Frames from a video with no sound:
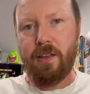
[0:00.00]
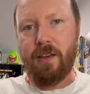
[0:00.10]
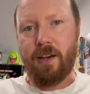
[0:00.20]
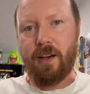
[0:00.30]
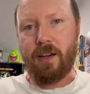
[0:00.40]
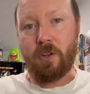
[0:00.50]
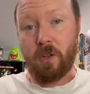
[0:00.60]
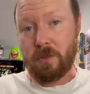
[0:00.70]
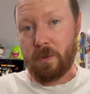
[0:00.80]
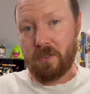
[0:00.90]
uh,
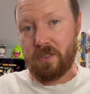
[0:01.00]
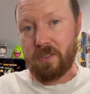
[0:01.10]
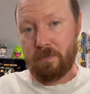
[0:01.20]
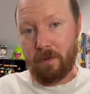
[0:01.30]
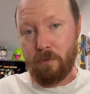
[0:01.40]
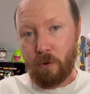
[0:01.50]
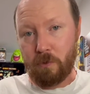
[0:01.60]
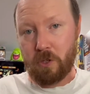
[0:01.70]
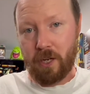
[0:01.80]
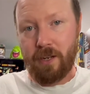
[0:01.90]
Ghostbusters pinball
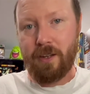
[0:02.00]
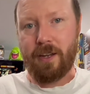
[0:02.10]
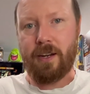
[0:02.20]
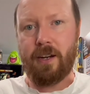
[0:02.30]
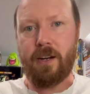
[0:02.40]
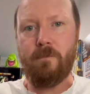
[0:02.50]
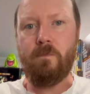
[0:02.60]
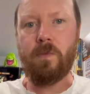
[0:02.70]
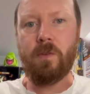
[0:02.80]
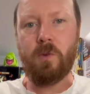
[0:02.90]
machine,
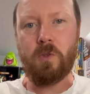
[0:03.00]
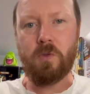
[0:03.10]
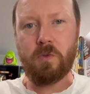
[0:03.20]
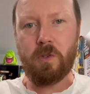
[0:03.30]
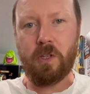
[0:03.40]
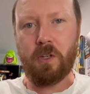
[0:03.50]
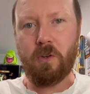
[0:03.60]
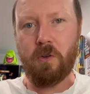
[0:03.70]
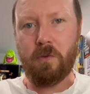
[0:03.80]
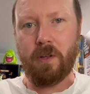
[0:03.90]
um, which was really
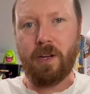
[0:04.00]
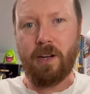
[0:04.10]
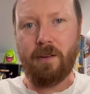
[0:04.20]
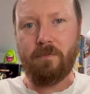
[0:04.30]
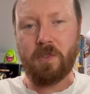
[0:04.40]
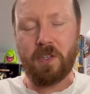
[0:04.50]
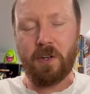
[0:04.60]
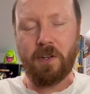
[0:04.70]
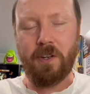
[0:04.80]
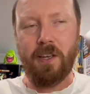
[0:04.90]
cool. Um,
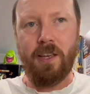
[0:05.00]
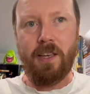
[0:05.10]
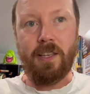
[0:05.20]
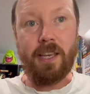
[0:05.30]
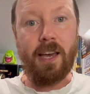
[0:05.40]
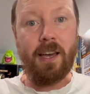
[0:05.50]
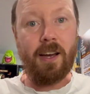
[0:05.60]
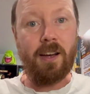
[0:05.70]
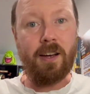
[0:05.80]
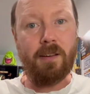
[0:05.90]
so
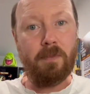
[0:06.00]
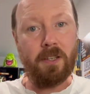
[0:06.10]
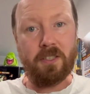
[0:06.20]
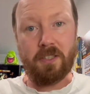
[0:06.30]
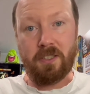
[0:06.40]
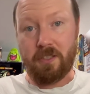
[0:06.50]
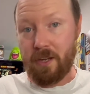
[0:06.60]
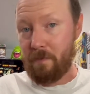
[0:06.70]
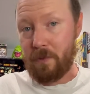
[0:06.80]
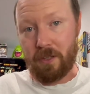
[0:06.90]
yeah, uh, basically said,
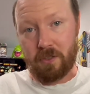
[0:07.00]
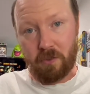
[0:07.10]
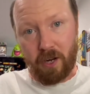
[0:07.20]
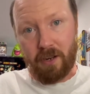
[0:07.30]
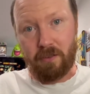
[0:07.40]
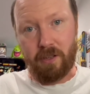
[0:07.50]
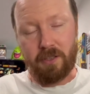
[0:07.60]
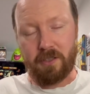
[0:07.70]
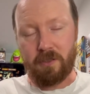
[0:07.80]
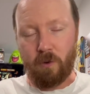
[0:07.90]
yep, that's great.
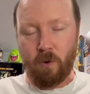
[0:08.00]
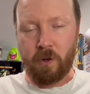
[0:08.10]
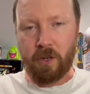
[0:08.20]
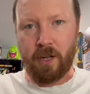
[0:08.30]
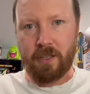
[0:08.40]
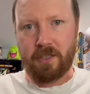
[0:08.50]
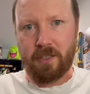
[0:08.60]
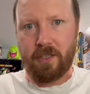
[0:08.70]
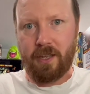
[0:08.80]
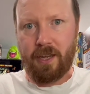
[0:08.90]
Let's organize
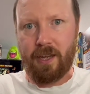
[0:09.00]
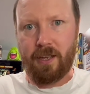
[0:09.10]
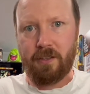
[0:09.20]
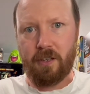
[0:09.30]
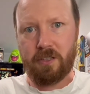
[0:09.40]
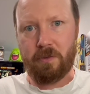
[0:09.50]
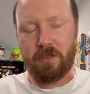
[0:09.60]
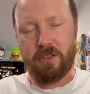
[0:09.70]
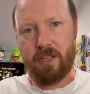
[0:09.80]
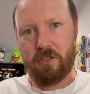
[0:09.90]
it. And they are
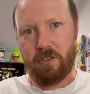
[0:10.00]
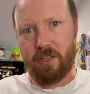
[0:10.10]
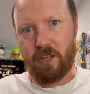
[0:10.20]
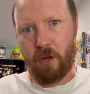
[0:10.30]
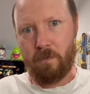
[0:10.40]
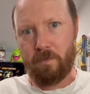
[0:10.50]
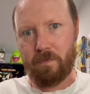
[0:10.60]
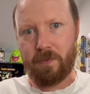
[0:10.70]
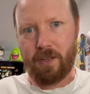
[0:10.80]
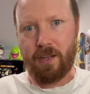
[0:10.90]
supposed to actually come
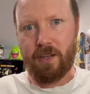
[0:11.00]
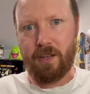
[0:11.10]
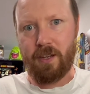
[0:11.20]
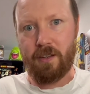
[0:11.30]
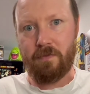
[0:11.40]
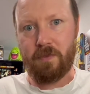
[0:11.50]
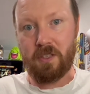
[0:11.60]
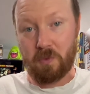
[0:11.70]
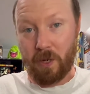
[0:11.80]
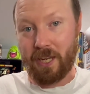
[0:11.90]
uh,
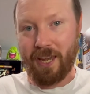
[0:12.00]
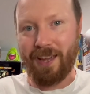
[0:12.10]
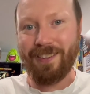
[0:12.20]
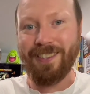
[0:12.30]
this weekend